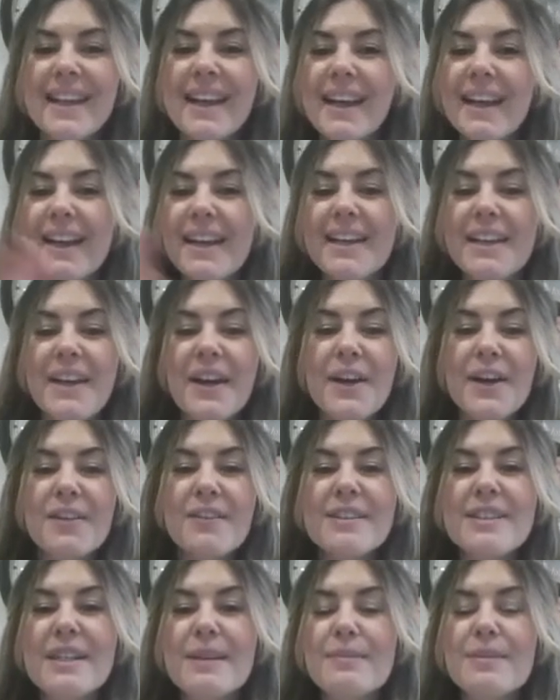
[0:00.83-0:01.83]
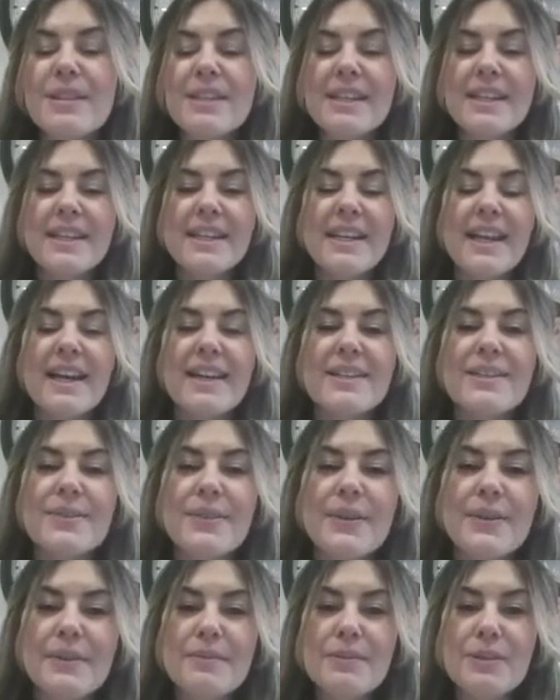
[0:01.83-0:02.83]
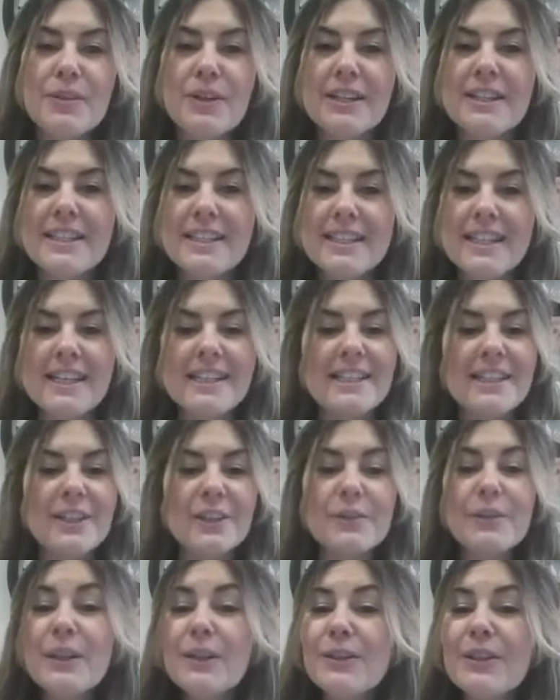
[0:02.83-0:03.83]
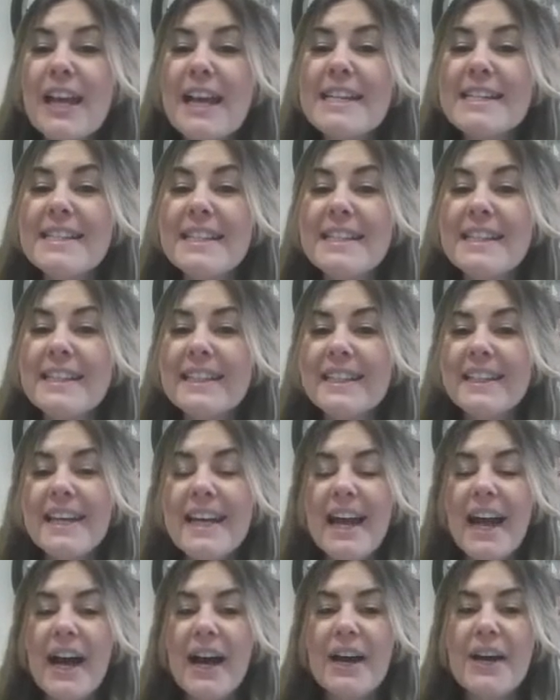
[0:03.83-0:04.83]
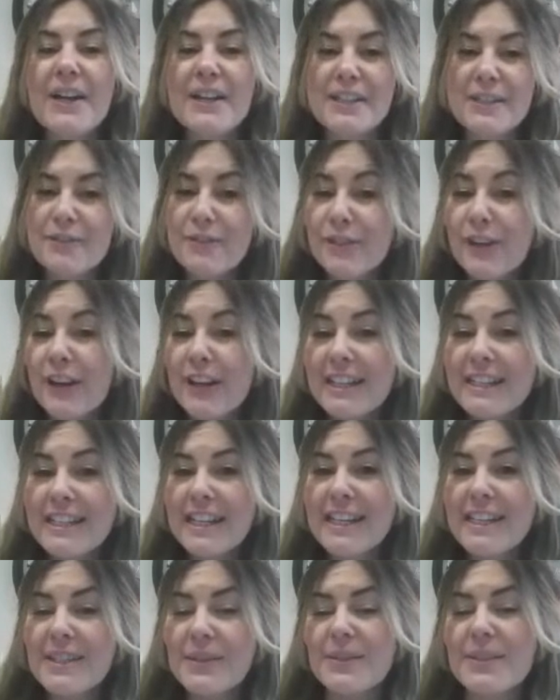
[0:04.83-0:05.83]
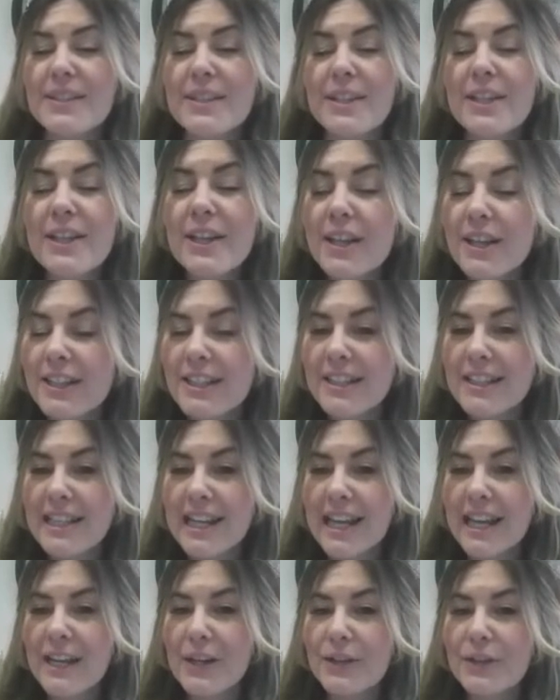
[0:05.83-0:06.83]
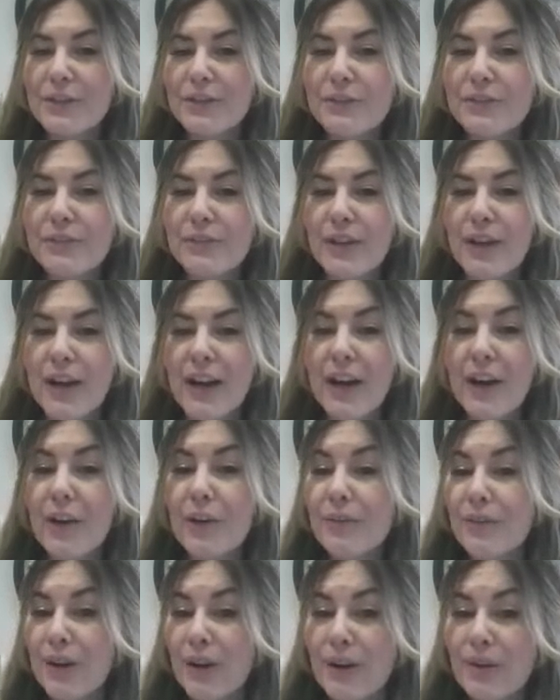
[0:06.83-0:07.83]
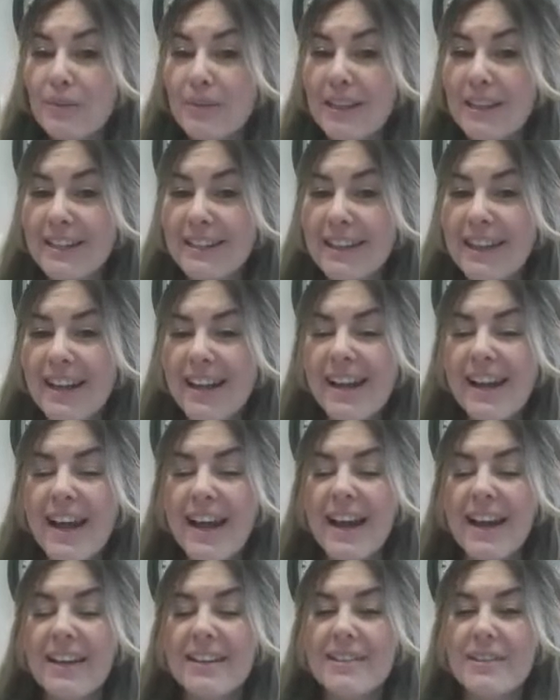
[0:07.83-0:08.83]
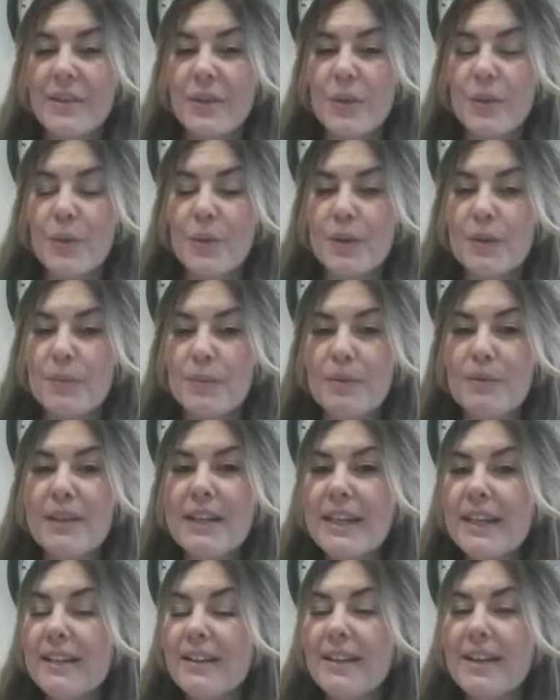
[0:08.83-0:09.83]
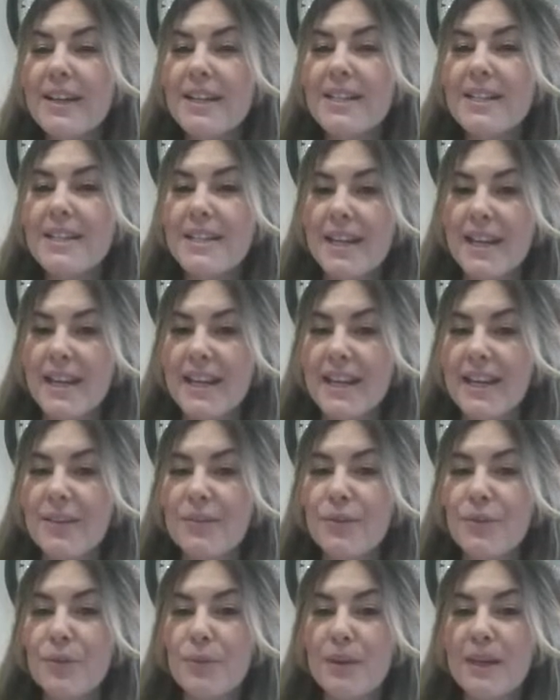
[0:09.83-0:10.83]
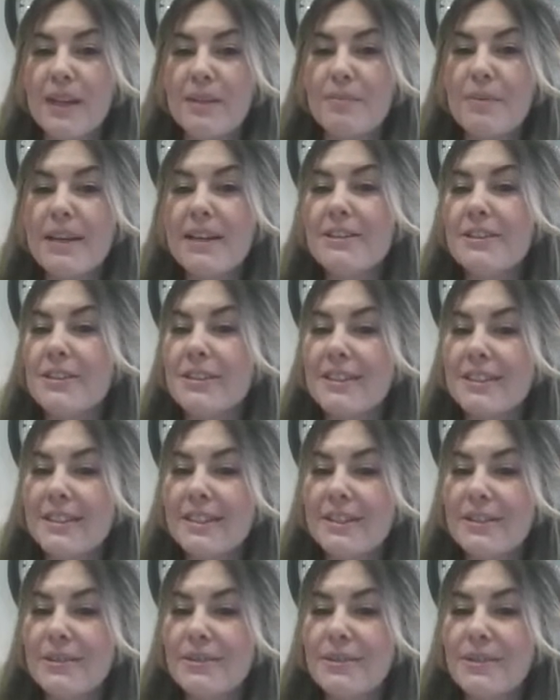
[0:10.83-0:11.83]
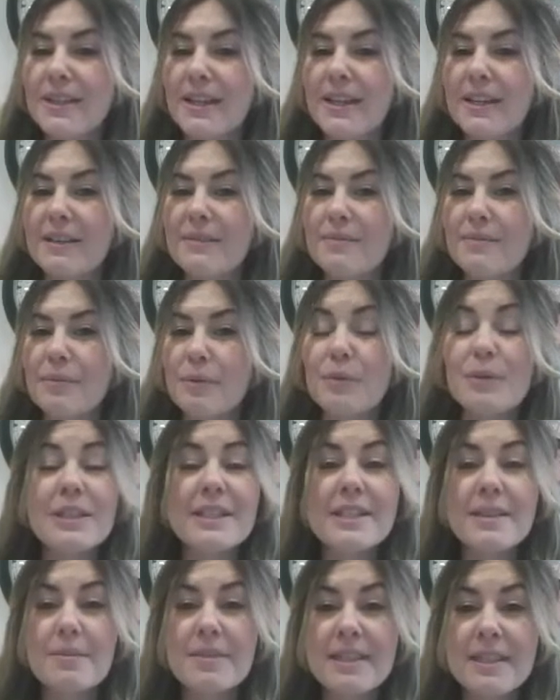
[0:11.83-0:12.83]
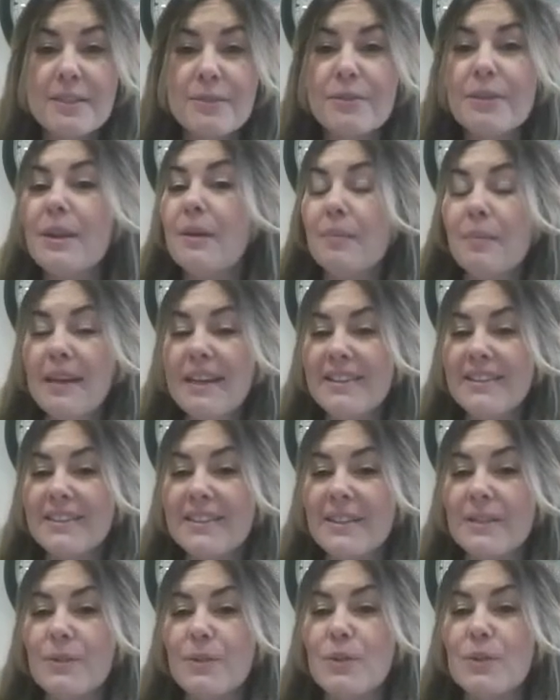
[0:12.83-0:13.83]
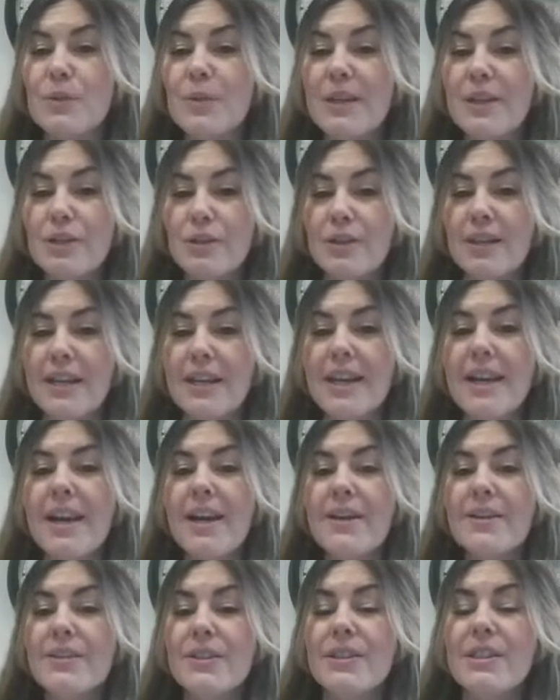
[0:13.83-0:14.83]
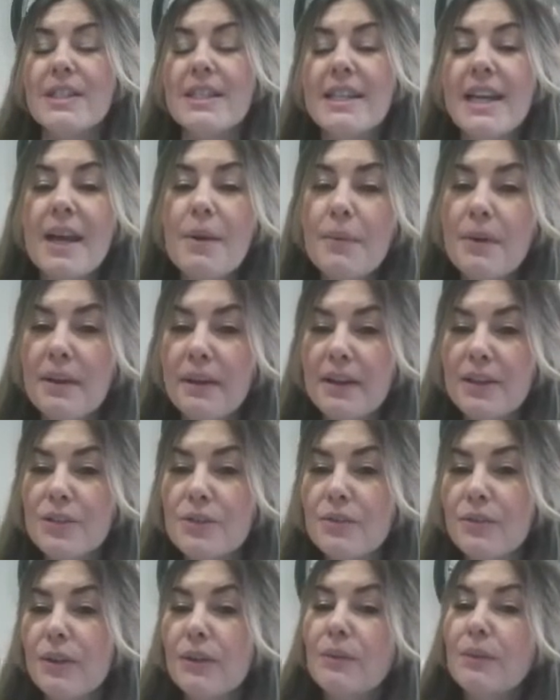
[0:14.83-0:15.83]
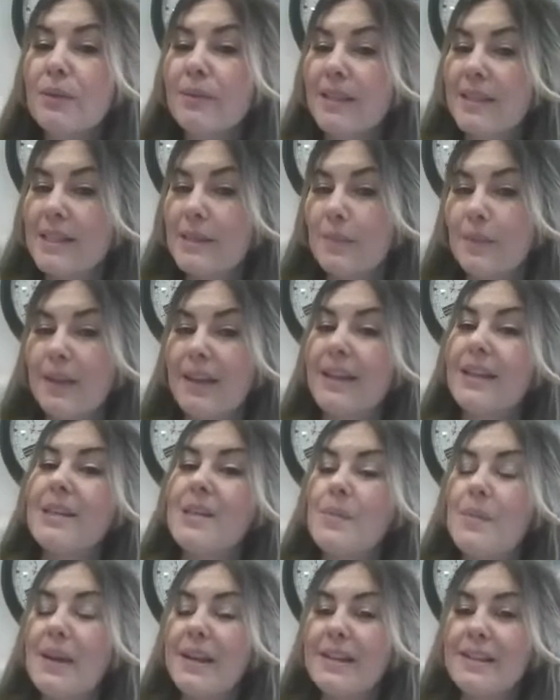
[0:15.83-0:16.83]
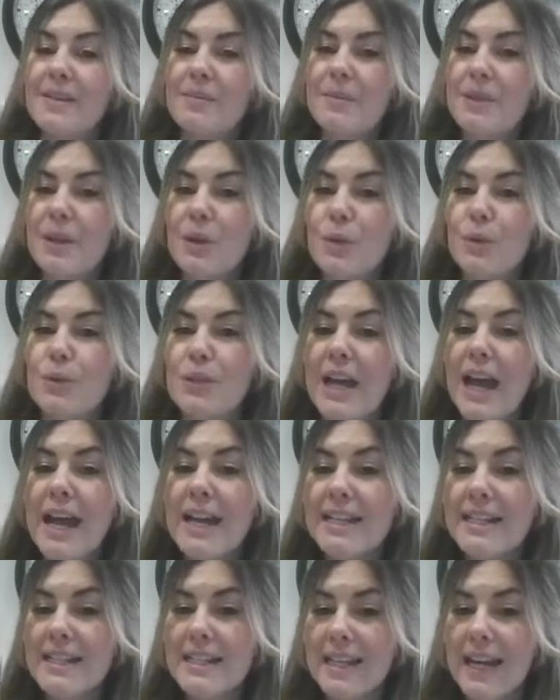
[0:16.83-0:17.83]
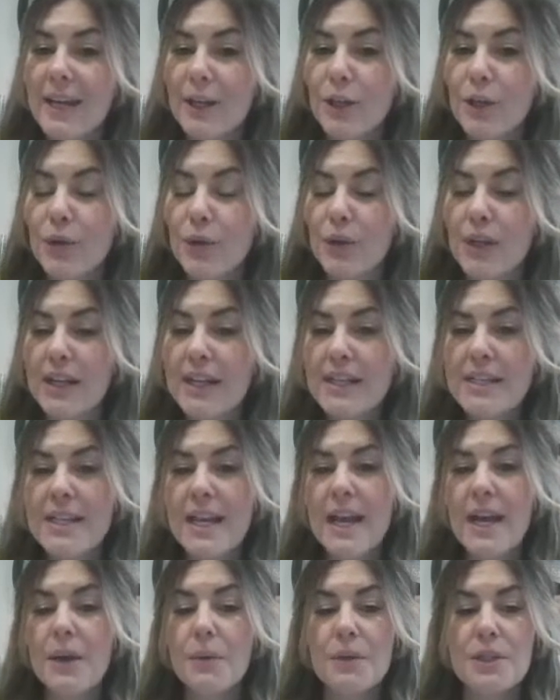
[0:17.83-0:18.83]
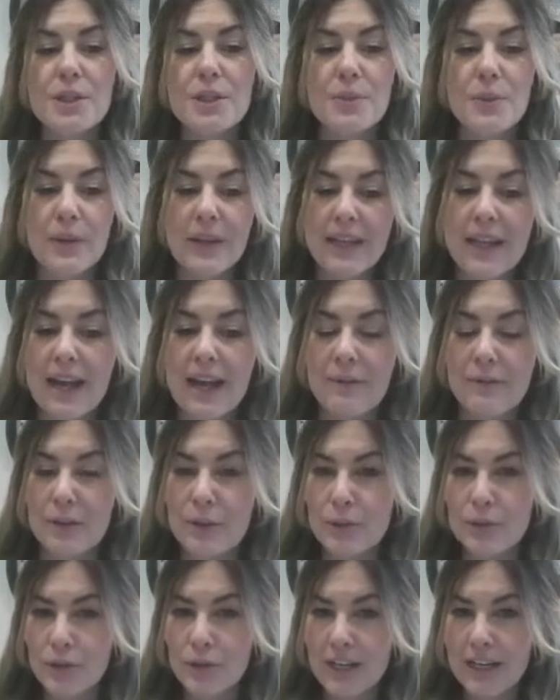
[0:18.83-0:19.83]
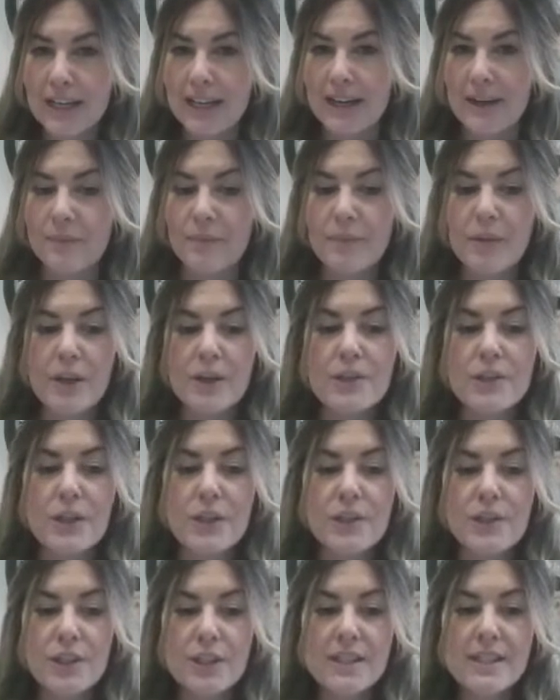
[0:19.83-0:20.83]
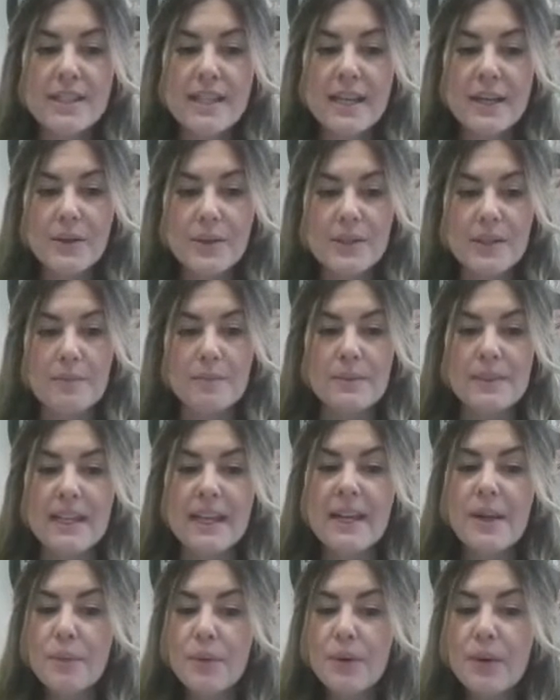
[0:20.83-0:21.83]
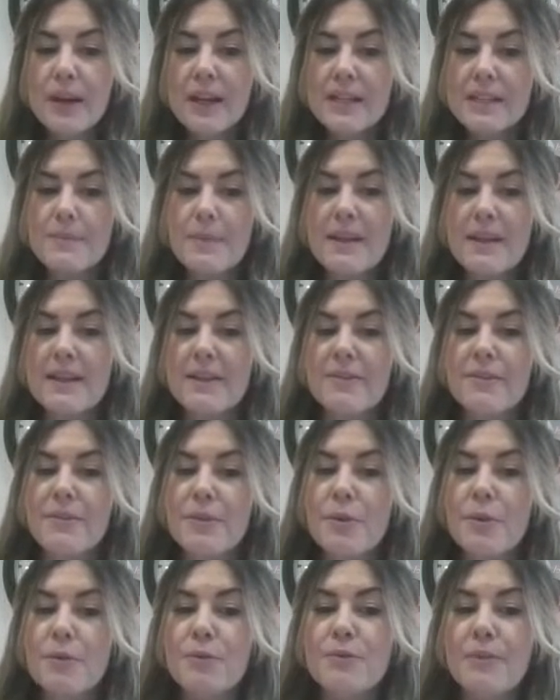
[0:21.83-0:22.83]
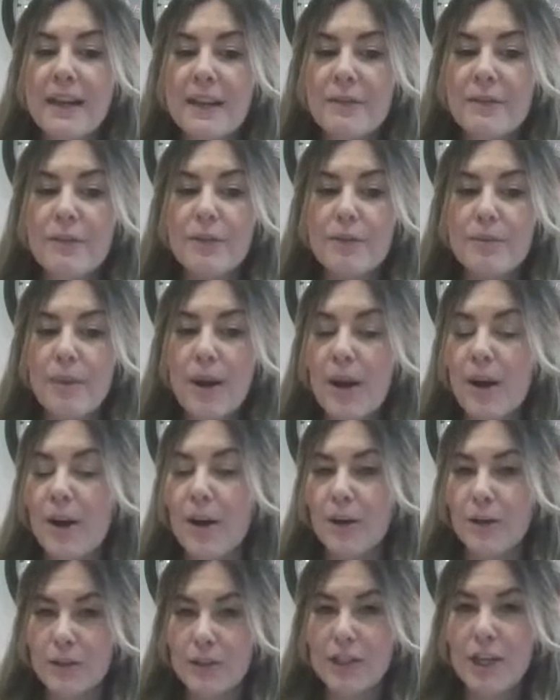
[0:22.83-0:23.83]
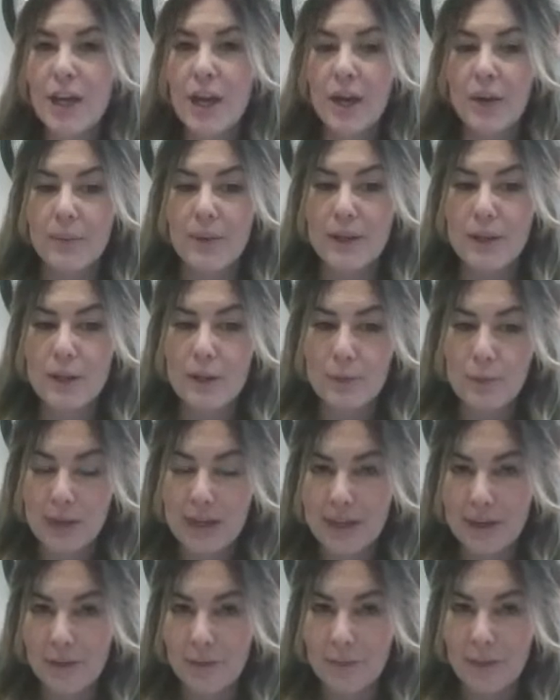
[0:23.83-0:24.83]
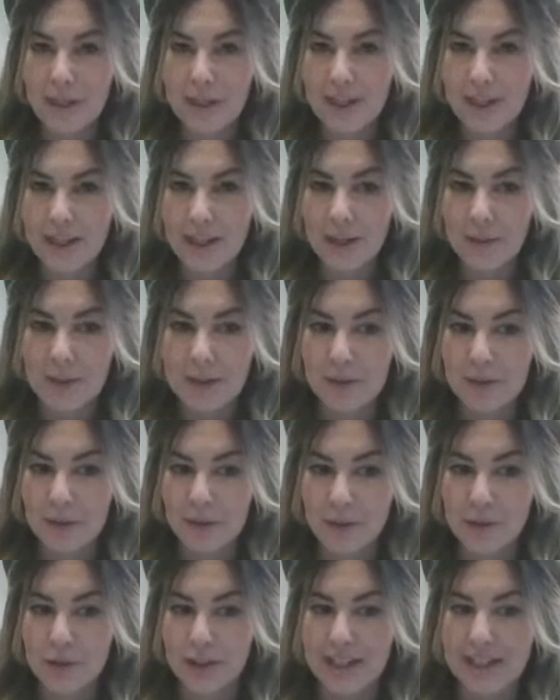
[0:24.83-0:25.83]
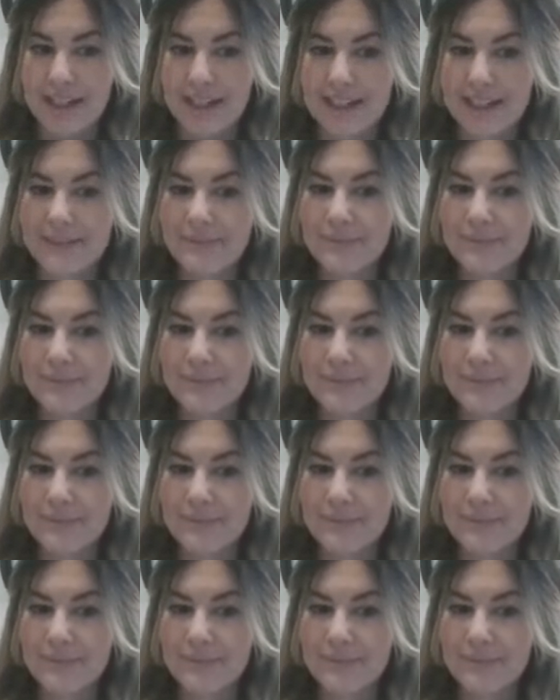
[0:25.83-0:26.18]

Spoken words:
Hello reception and welcome to your Understanding of the World lesson. It's Friday, so it's the last day of home learning, and I thought it'd be really nice if we made ourselves, if we did something different and made ourselves a sweet treat. So today we're going to follow a recipe to make something called Anzac Cookies, which is what they have in Australia. So just tell somebody, what has been your favourite part when we have been learning about Australia?